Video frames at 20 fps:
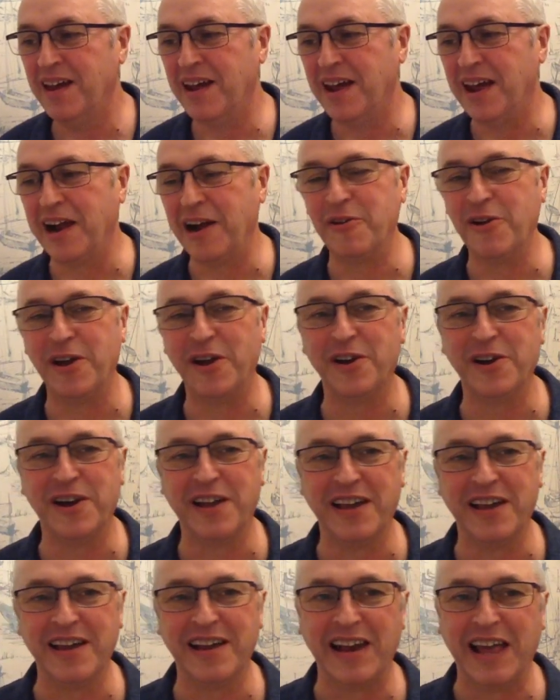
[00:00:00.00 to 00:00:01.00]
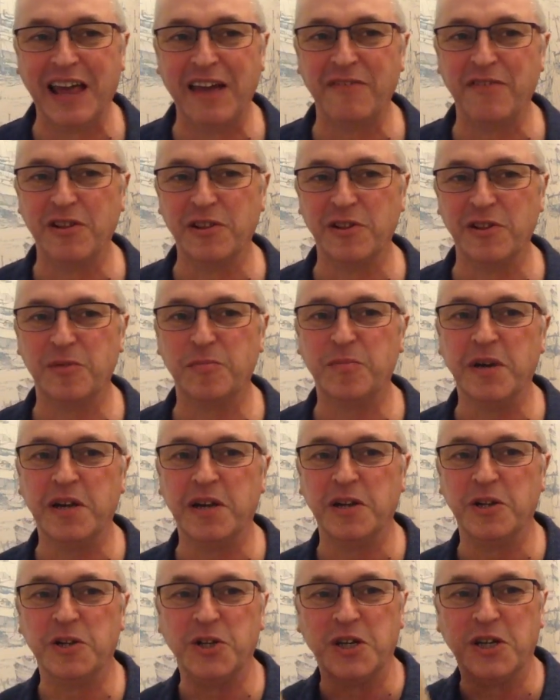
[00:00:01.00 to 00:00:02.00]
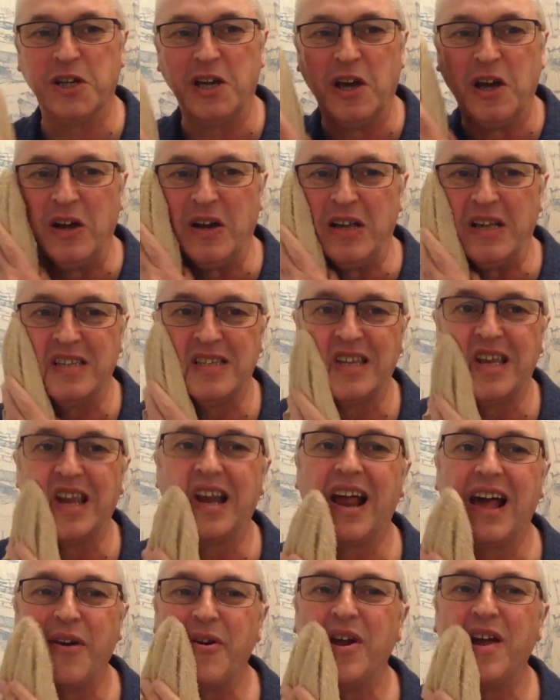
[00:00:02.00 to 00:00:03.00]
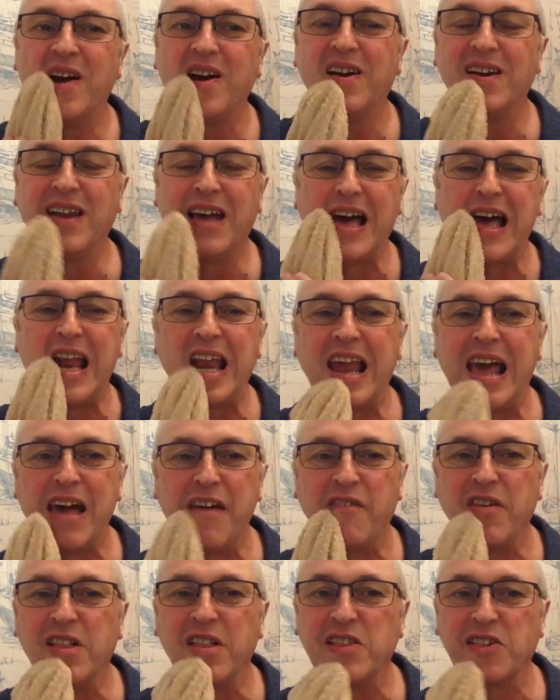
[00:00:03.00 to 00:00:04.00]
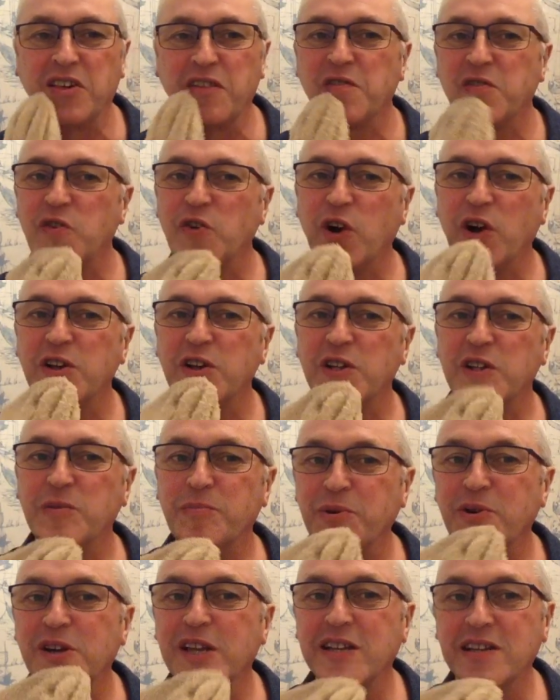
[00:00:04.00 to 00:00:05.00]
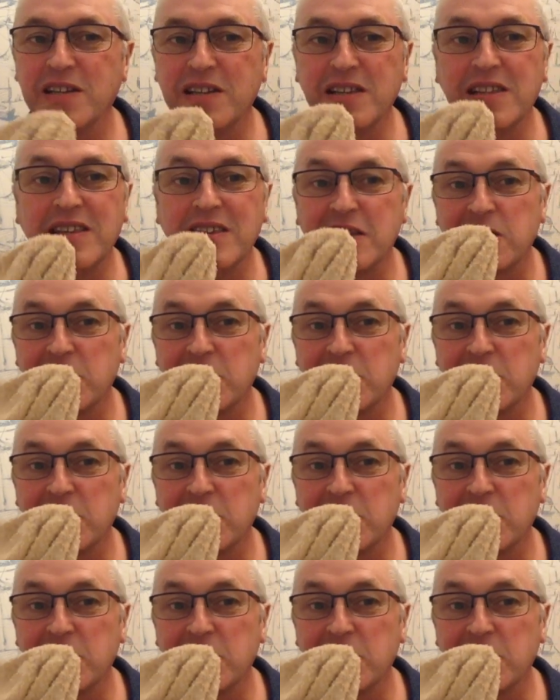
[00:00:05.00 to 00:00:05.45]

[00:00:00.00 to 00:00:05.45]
Ariana and Evans, Peter Chikalis and Ariana and Evans have tried to put into this